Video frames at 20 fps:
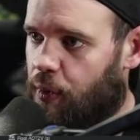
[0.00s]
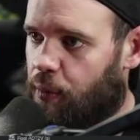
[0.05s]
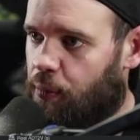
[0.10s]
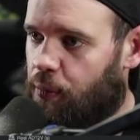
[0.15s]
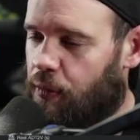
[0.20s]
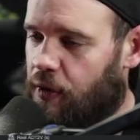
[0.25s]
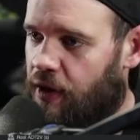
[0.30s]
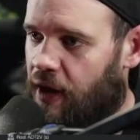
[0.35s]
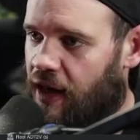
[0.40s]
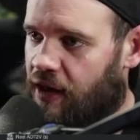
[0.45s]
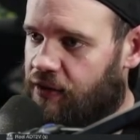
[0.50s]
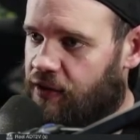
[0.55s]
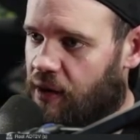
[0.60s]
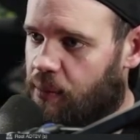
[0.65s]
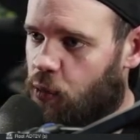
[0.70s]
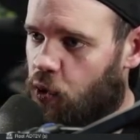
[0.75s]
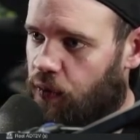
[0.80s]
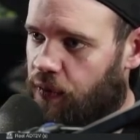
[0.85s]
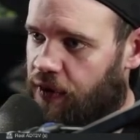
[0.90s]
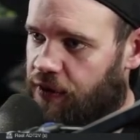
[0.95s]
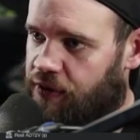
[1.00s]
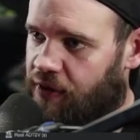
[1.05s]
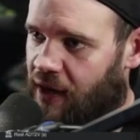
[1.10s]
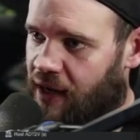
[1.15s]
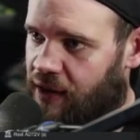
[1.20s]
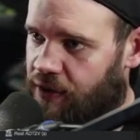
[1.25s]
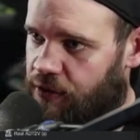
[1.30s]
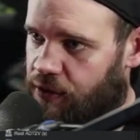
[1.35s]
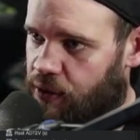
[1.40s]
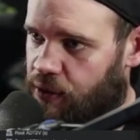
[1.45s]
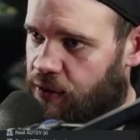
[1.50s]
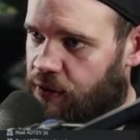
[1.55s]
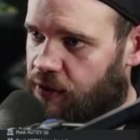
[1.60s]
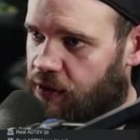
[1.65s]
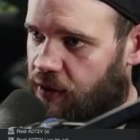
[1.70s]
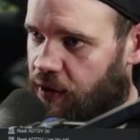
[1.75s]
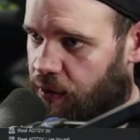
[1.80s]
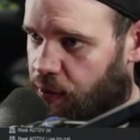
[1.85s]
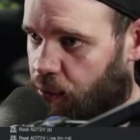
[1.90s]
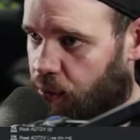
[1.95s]
but as I move the size, you can
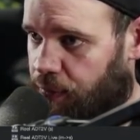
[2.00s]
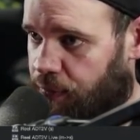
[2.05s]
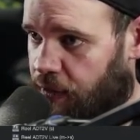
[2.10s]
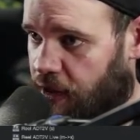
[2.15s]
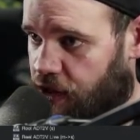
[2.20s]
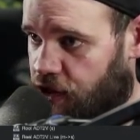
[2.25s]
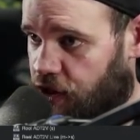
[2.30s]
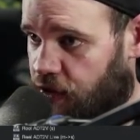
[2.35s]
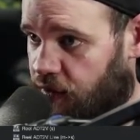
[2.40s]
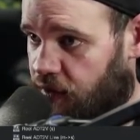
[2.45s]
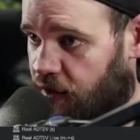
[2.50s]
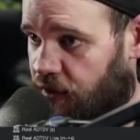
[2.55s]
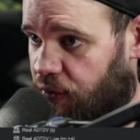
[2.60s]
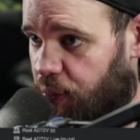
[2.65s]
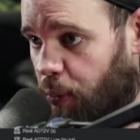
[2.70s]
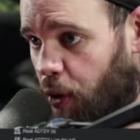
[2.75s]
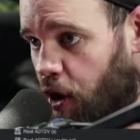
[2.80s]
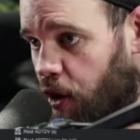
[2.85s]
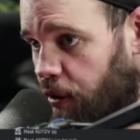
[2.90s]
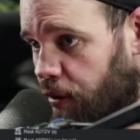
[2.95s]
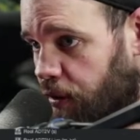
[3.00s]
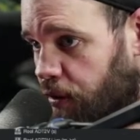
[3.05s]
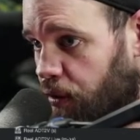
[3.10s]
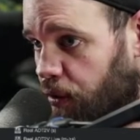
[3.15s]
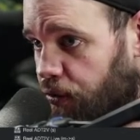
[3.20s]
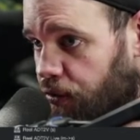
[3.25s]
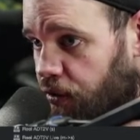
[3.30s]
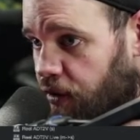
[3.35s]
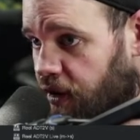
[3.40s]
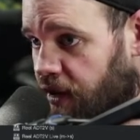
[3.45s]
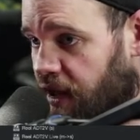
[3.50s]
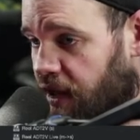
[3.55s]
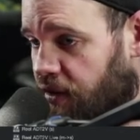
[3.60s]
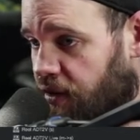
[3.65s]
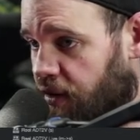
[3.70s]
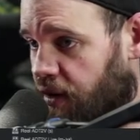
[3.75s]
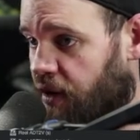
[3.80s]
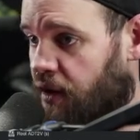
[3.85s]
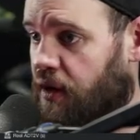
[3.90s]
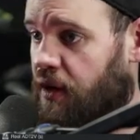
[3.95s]
see that the reflections get smaller and closer
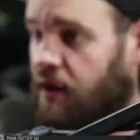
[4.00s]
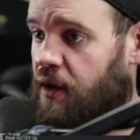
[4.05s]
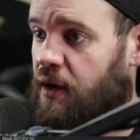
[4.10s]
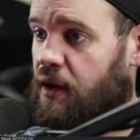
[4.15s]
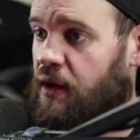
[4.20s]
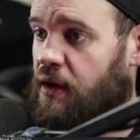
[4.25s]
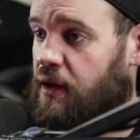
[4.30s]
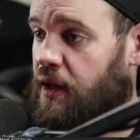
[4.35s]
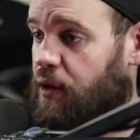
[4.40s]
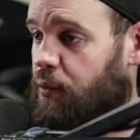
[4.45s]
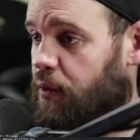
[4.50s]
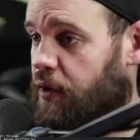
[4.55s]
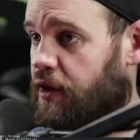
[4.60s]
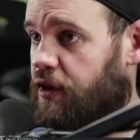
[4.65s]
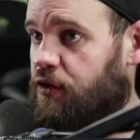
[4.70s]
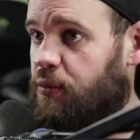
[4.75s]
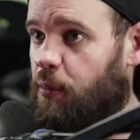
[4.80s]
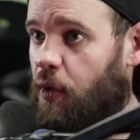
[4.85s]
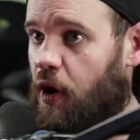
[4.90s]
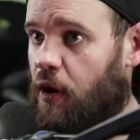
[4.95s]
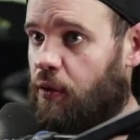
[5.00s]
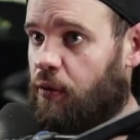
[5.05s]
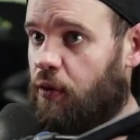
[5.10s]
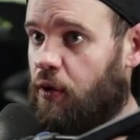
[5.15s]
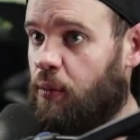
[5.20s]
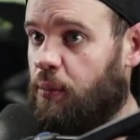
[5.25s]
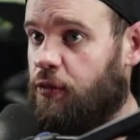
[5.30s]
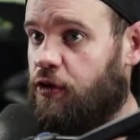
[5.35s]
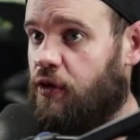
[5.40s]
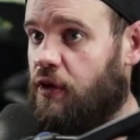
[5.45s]
together, like we're in a smaller room.